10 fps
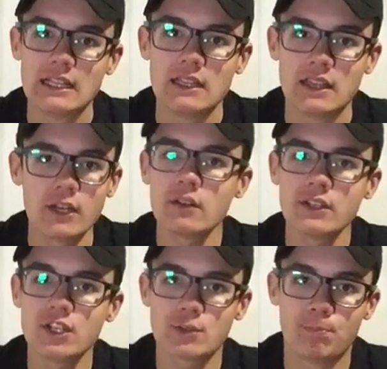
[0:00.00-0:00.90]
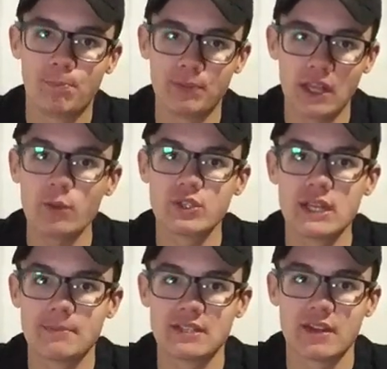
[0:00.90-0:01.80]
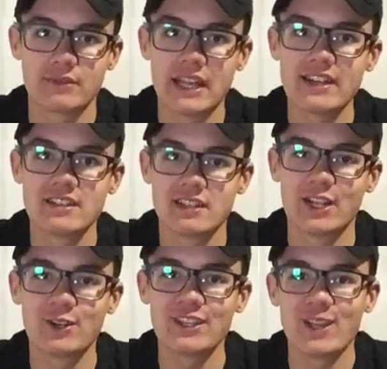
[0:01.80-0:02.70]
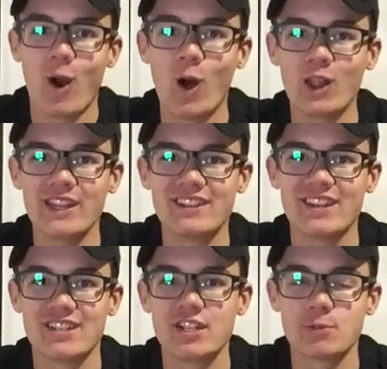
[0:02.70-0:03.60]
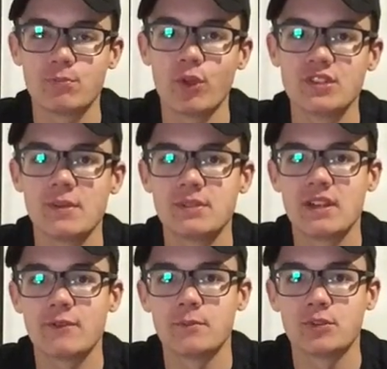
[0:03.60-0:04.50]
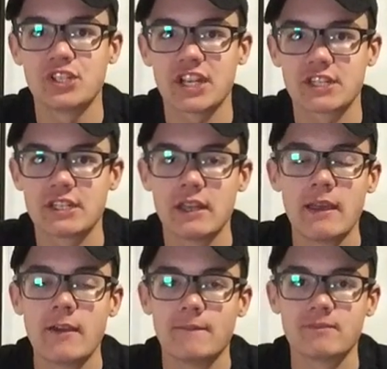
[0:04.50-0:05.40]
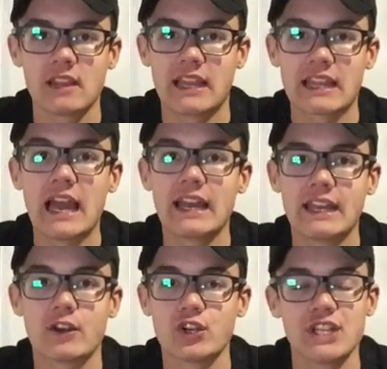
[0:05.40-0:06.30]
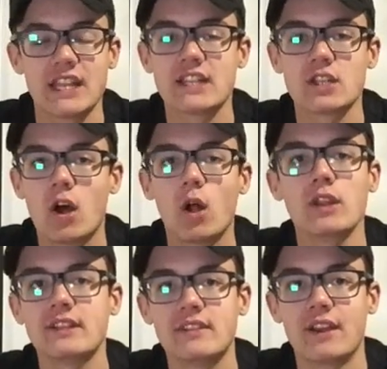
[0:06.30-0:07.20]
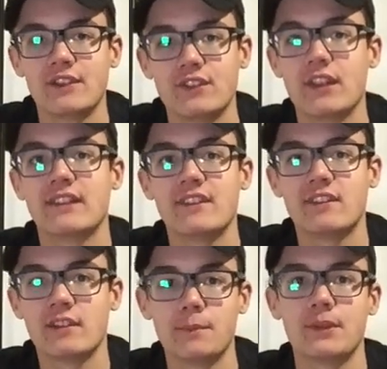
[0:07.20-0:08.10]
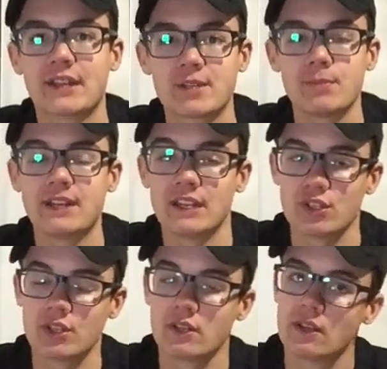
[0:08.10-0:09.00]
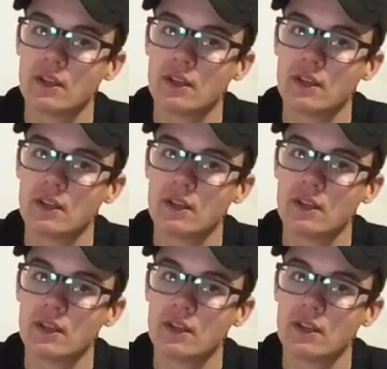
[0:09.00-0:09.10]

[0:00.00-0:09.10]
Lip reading: literally just blows up stuff. That is literally all it does. It just blows up stuff and projects like high energy. That's all it does. So that's a simple explanation.